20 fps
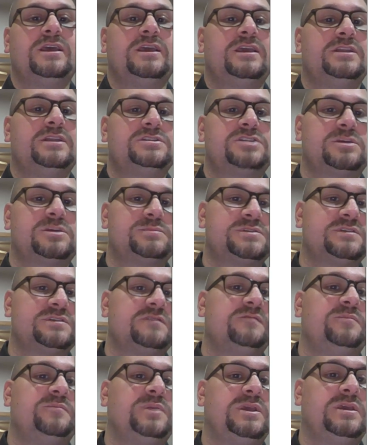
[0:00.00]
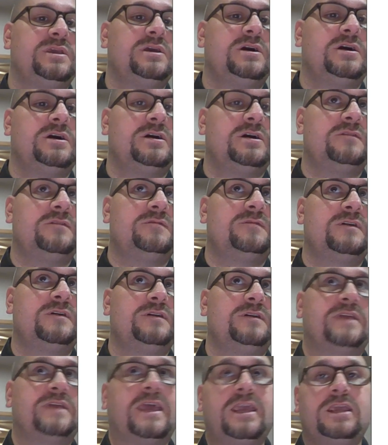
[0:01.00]
in terms of
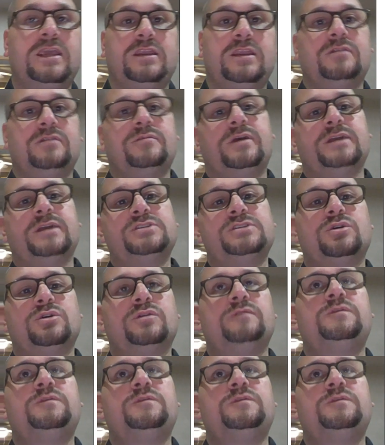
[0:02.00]
gain, right? So